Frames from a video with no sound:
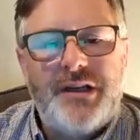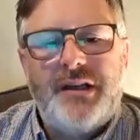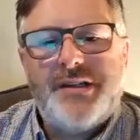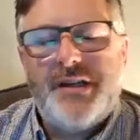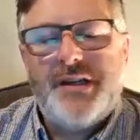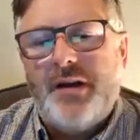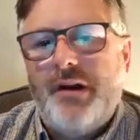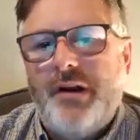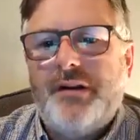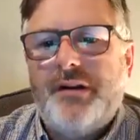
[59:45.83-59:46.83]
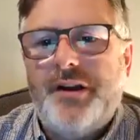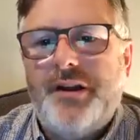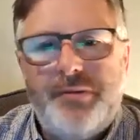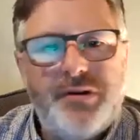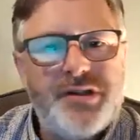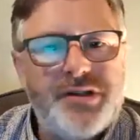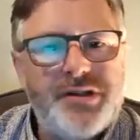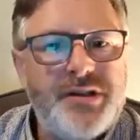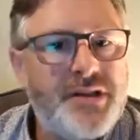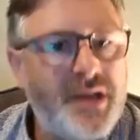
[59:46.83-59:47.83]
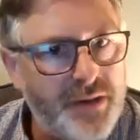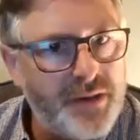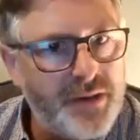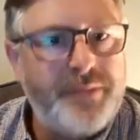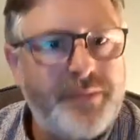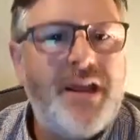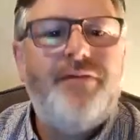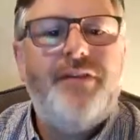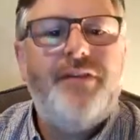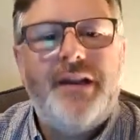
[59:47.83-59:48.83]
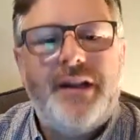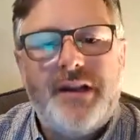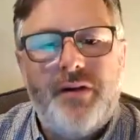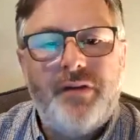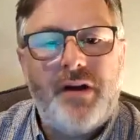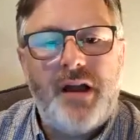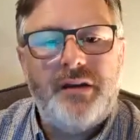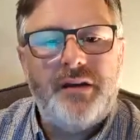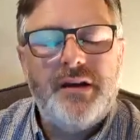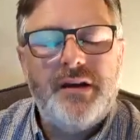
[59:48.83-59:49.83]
And I see there one of the contributions is that sometimes they feel that they're forgotten,